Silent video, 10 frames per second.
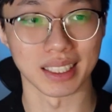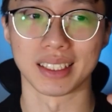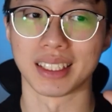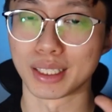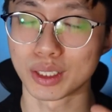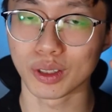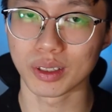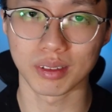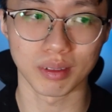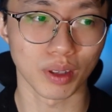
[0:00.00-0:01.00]
This
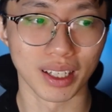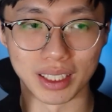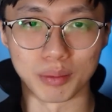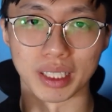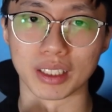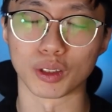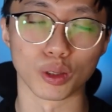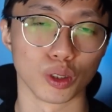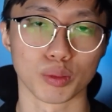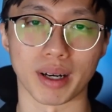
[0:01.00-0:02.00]
term is
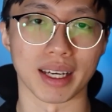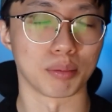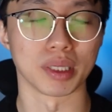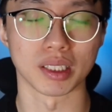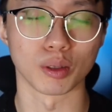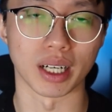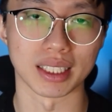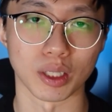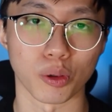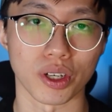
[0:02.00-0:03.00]
used by the person who
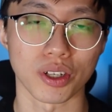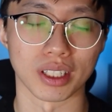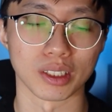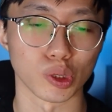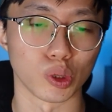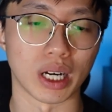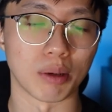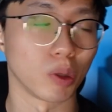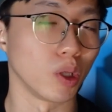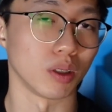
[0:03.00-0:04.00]
asked the question, so
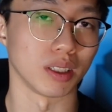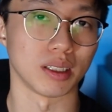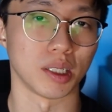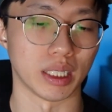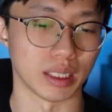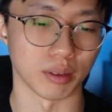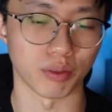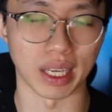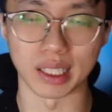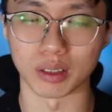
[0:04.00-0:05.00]
I'm not a
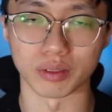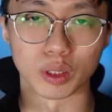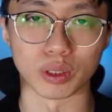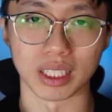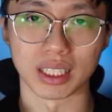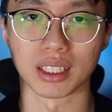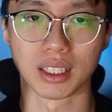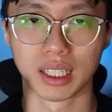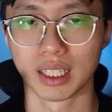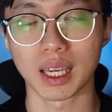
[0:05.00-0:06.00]
fan of using
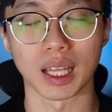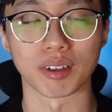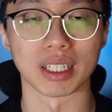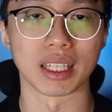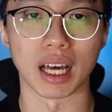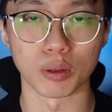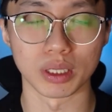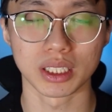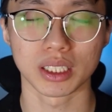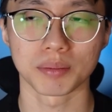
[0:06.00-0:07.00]
caloric
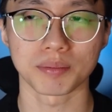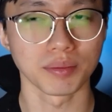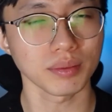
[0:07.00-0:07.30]
allowance